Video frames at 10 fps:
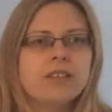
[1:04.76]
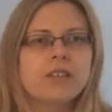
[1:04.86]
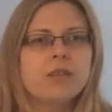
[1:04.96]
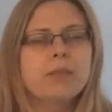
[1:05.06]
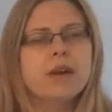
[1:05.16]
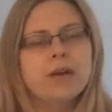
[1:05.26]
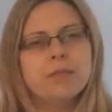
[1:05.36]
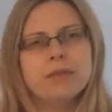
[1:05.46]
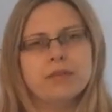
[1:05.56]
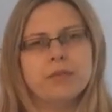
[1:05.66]
So the
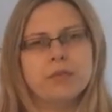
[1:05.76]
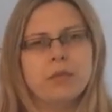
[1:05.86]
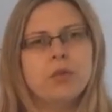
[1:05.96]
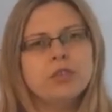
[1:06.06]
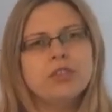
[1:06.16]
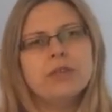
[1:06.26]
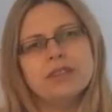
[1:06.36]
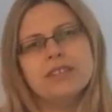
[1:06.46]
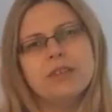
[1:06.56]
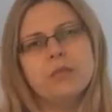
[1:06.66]
purpose will be, what do you
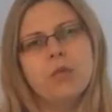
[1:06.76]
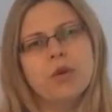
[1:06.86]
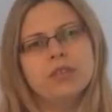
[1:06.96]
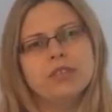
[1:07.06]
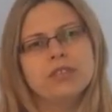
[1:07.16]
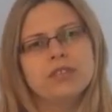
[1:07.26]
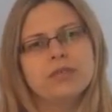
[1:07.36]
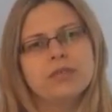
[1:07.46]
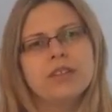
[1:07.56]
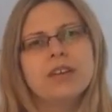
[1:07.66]
actually want
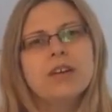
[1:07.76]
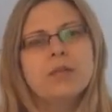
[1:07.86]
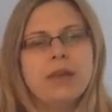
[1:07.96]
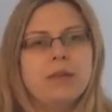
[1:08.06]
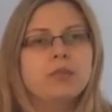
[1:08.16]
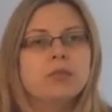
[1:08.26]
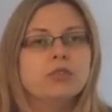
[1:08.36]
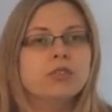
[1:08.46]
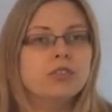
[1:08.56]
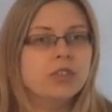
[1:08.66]
people
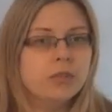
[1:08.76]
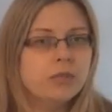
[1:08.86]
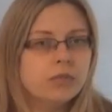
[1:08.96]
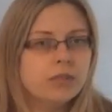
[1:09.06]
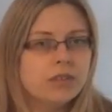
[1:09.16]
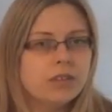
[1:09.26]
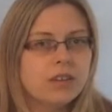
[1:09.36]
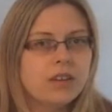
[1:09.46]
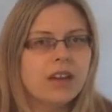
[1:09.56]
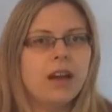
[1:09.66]
to do
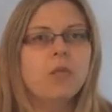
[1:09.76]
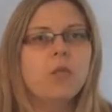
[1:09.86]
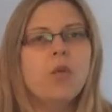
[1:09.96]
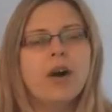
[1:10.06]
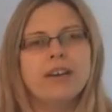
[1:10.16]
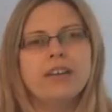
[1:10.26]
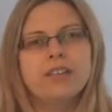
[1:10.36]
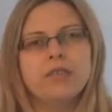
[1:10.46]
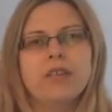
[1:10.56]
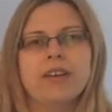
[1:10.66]
and why are
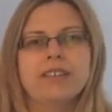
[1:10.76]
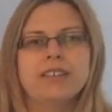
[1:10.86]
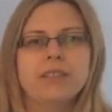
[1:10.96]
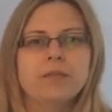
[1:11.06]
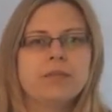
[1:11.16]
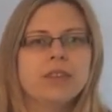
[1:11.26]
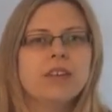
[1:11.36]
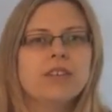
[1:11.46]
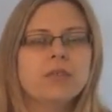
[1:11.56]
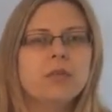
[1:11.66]
you writing?
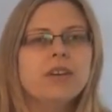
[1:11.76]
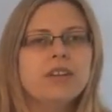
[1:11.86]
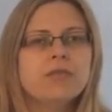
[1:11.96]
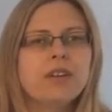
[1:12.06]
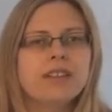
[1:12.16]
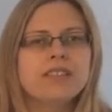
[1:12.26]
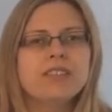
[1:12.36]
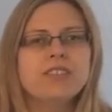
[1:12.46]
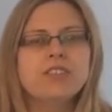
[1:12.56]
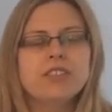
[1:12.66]
So are you
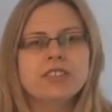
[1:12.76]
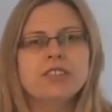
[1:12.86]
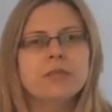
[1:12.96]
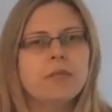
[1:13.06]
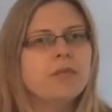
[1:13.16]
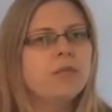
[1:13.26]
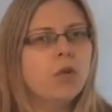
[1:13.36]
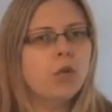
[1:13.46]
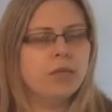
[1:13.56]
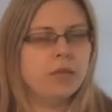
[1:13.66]
writing just to
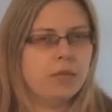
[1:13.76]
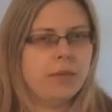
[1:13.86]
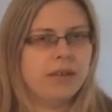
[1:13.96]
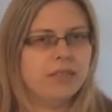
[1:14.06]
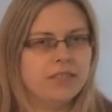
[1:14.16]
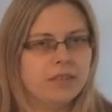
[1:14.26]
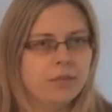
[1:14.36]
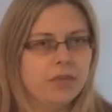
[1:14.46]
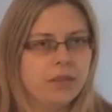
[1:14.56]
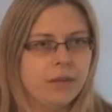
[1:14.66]
inform them about
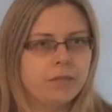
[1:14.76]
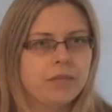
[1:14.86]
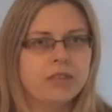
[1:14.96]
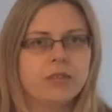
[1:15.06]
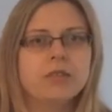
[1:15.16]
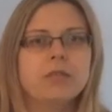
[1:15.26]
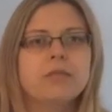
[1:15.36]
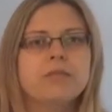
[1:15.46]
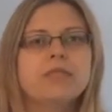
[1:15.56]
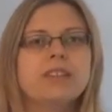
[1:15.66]
something? So
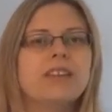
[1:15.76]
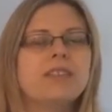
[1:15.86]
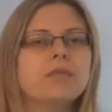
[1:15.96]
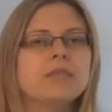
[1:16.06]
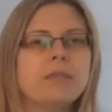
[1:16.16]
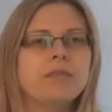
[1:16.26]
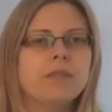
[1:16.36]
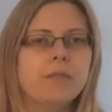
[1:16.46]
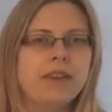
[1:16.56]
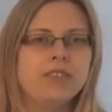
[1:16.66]
to give them some
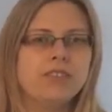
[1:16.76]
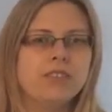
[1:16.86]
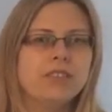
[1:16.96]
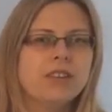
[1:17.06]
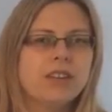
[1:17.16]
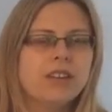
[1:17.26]
information.